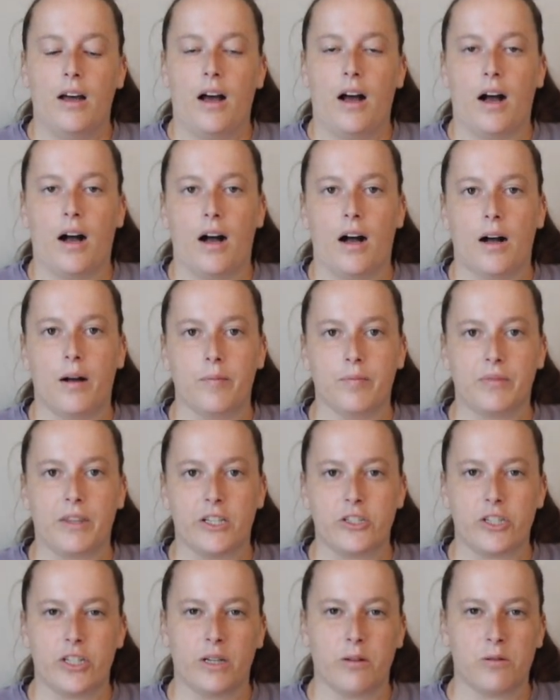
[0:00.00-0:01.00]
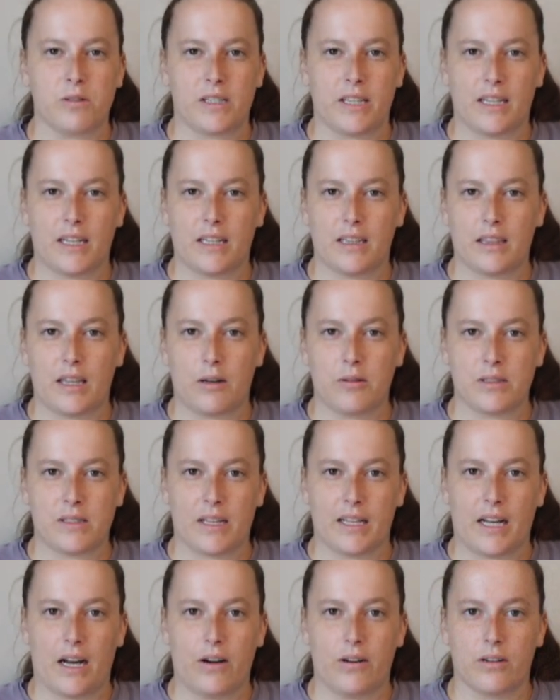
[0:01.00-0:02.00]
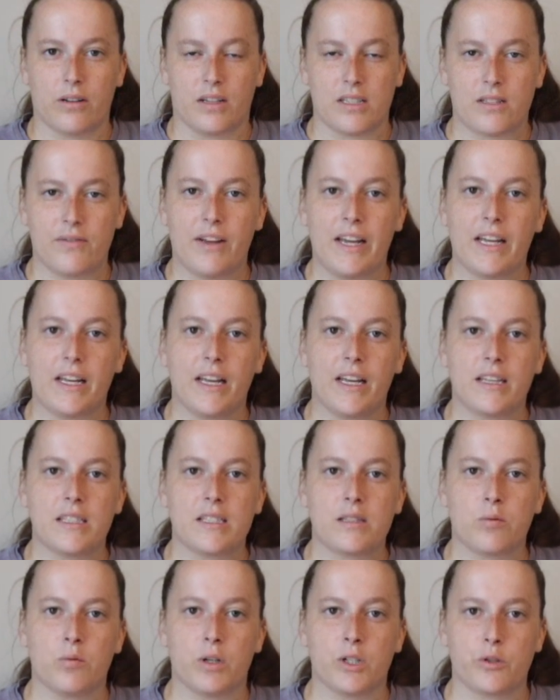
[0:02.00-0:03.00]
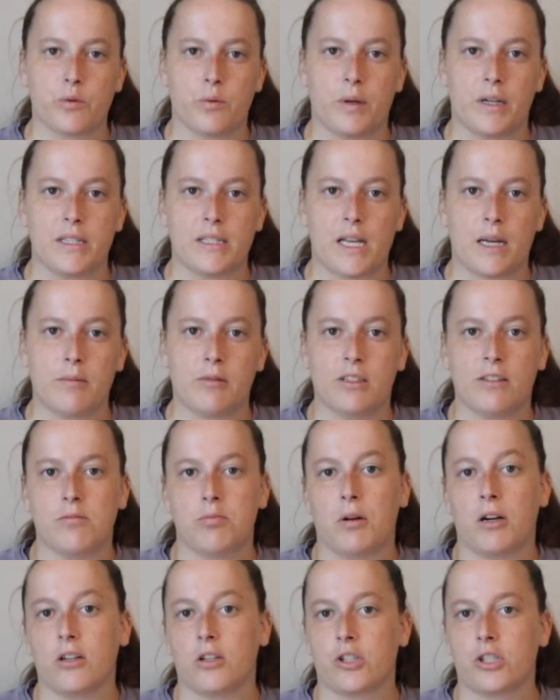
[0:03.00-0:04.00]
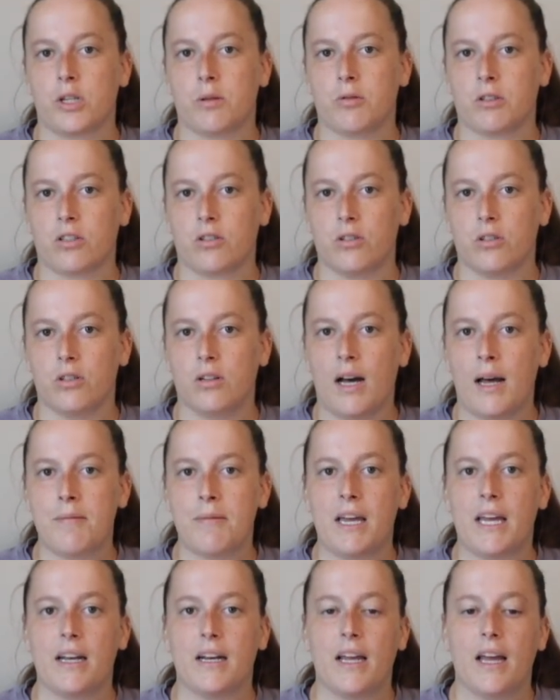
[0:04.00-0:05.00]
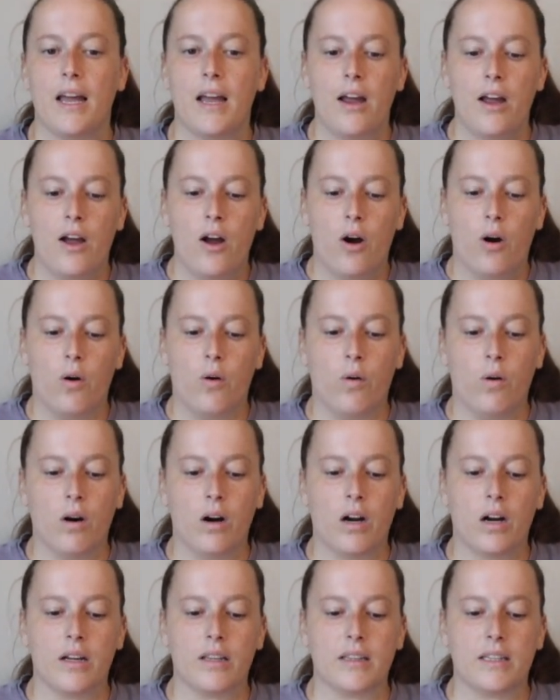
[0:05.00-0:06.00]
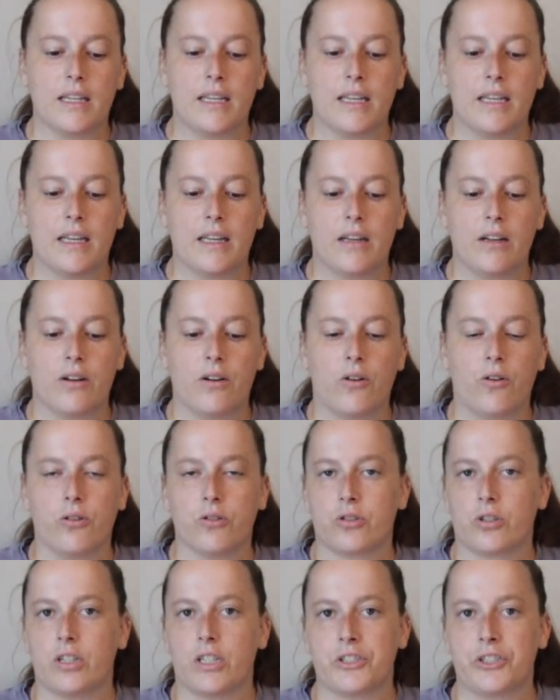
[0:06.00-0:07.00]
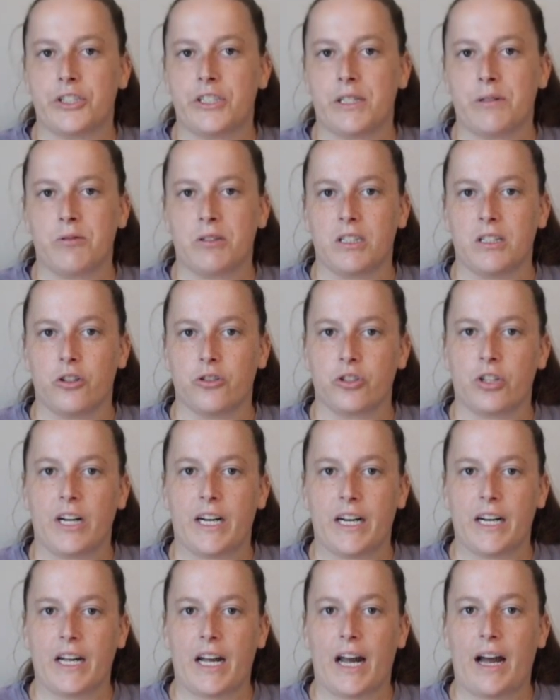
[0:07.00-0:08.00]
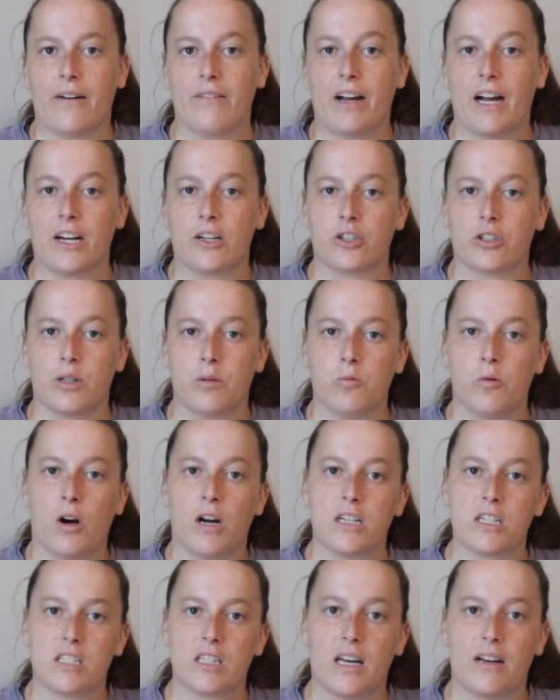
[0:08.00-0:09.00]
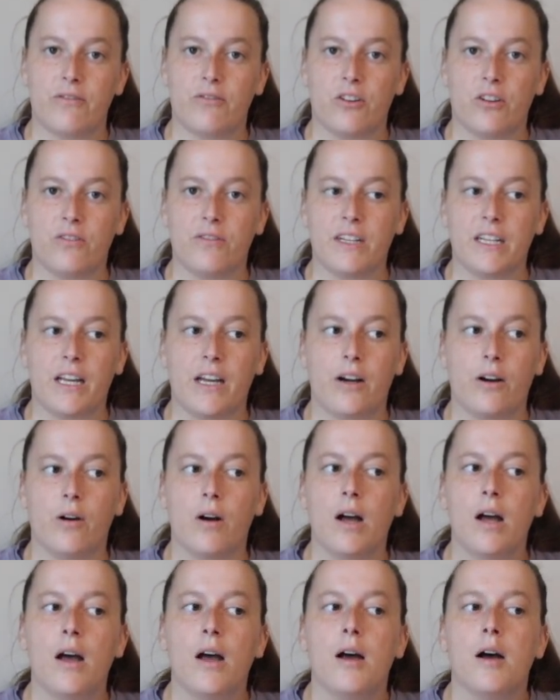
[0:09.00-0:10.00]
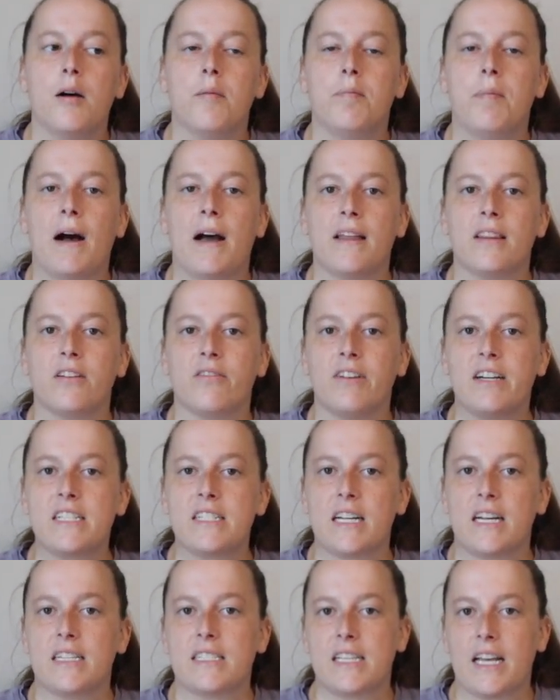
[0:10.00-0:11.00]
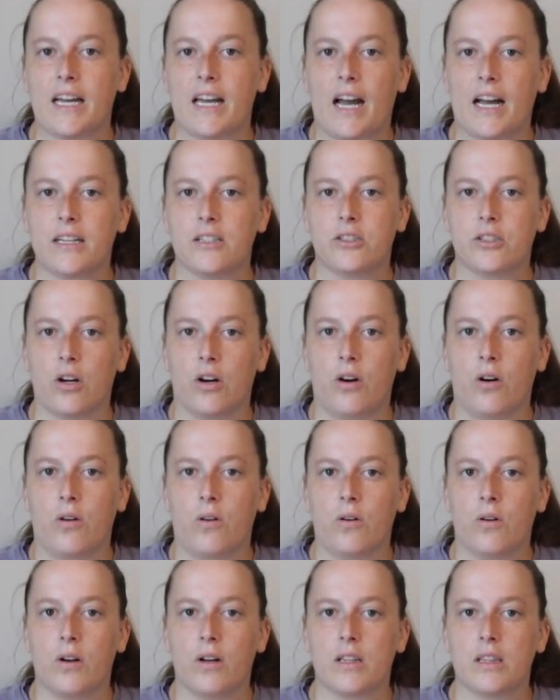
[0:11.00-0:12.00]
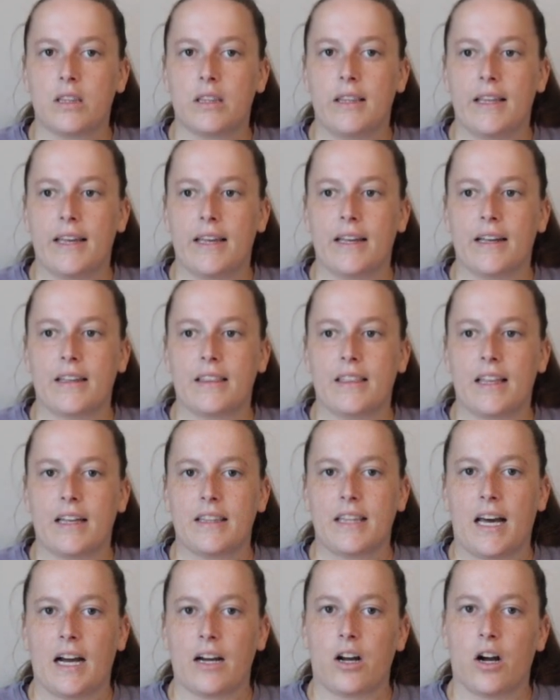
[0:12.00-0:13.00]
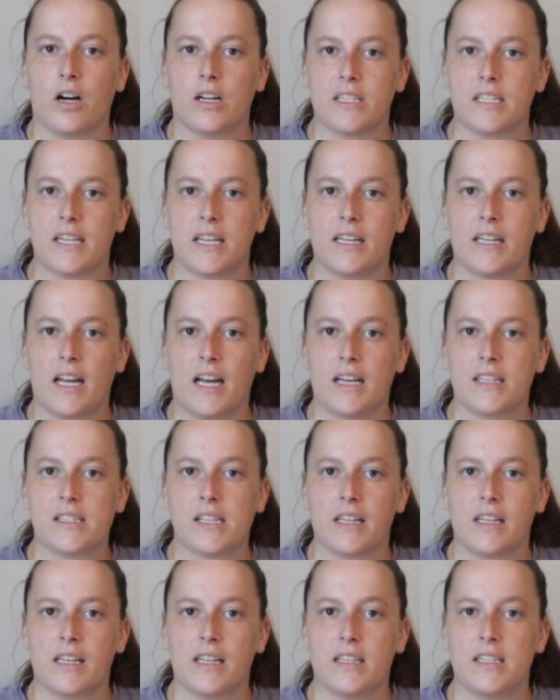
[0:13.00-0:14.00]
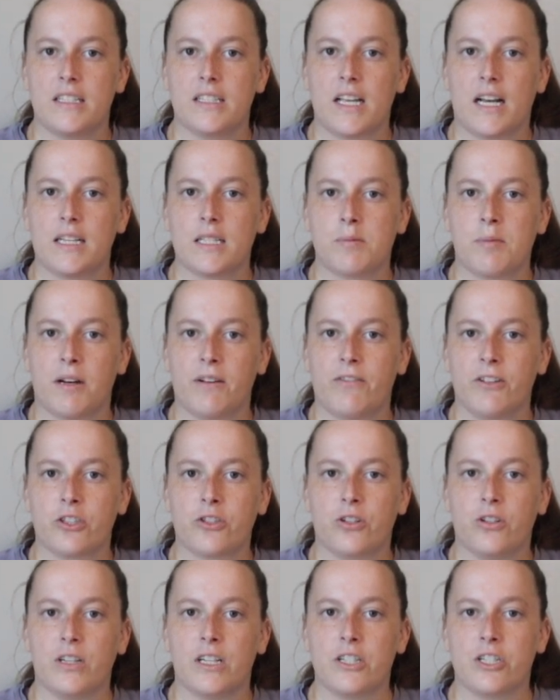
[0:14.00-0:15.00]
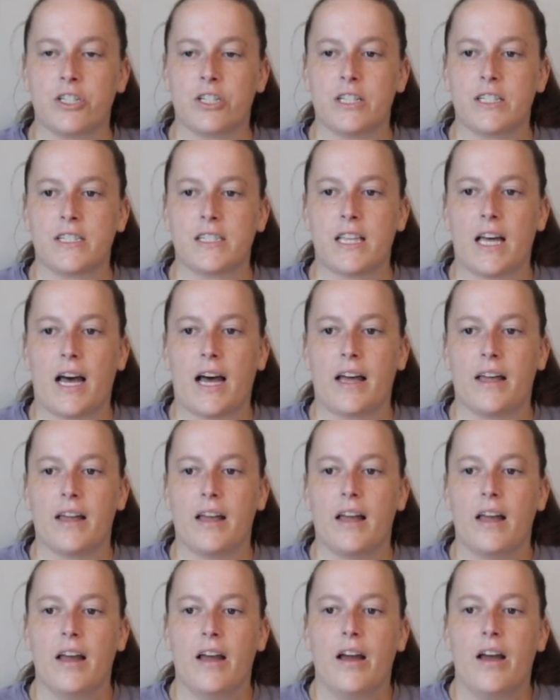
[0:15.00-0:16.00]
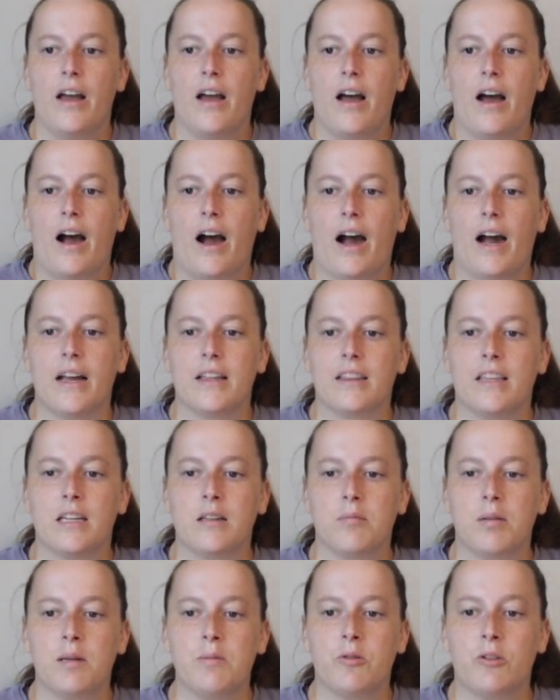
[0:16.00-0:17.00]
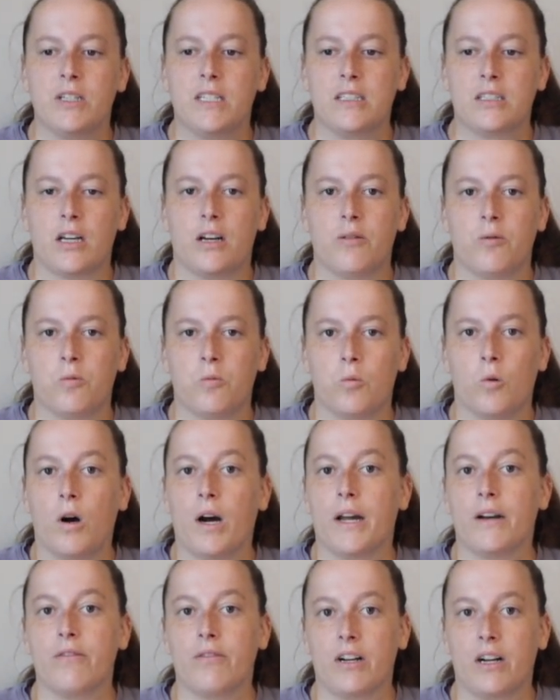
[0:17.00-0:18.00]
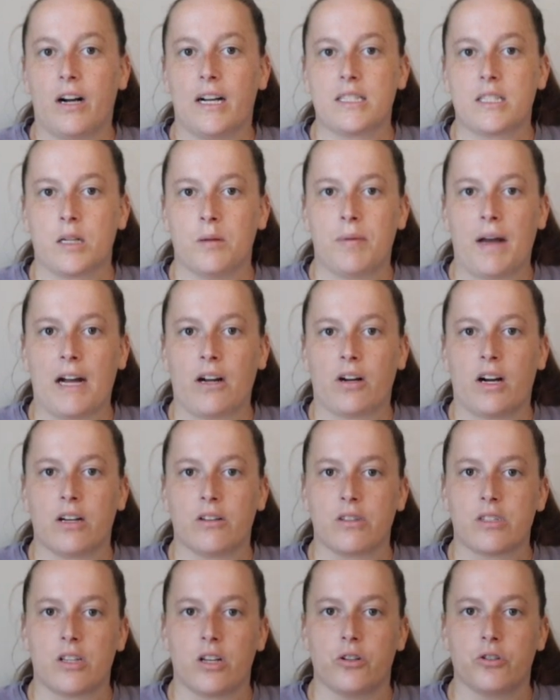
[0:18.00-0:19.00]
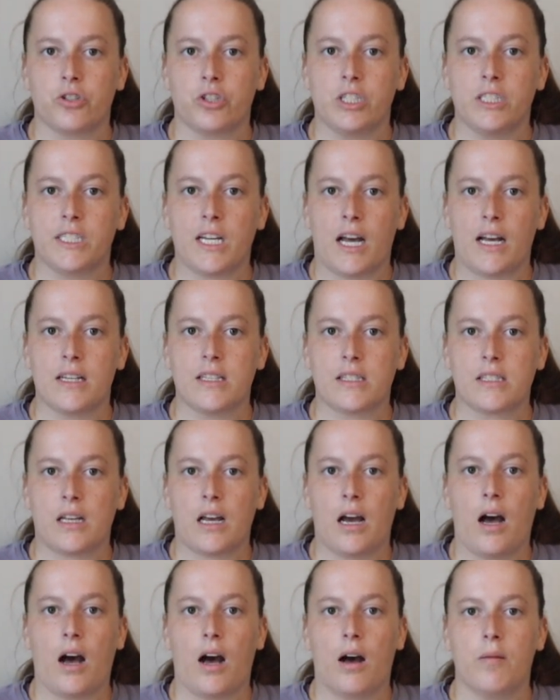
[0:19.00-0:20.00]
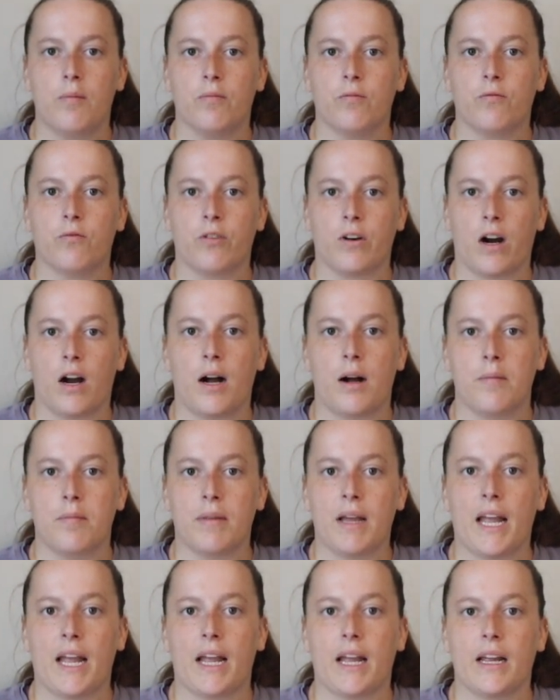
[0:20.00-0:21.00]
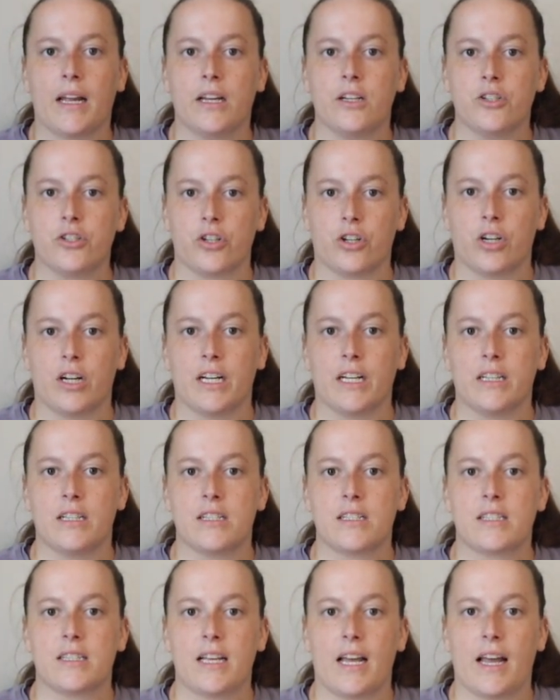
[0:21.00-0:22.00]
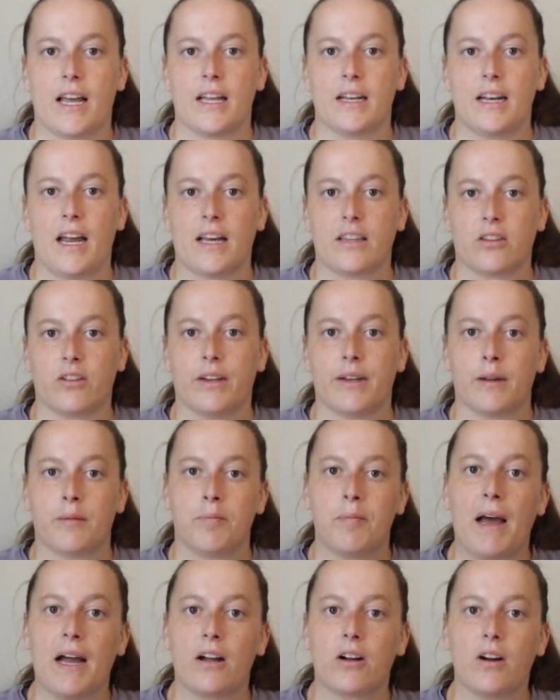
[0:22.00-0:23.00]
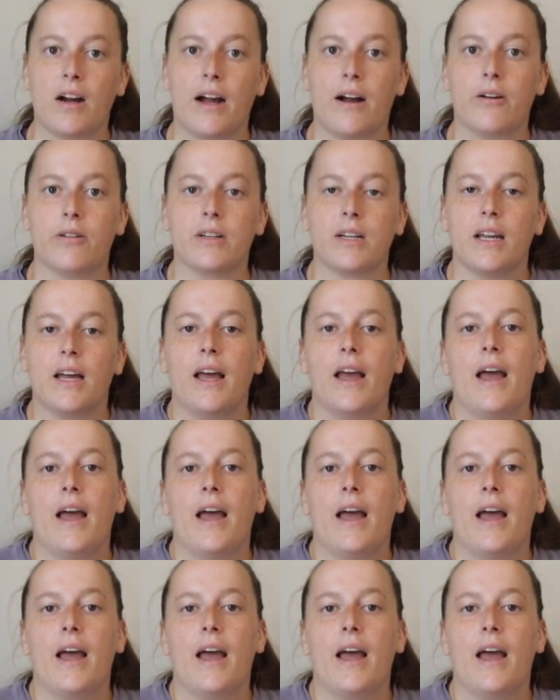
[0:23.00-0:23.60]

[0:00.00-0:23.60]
um, that she was like, that was like out in Las Vegas, which was, I believe, partnership with Lululemon, or the ultra she did with no training. I haven't actually watched that full video. But the reason I say I don't think that that content as is as beneficial is just that I think people need to, one, realize her background. So she does come from a endurance and athletic background.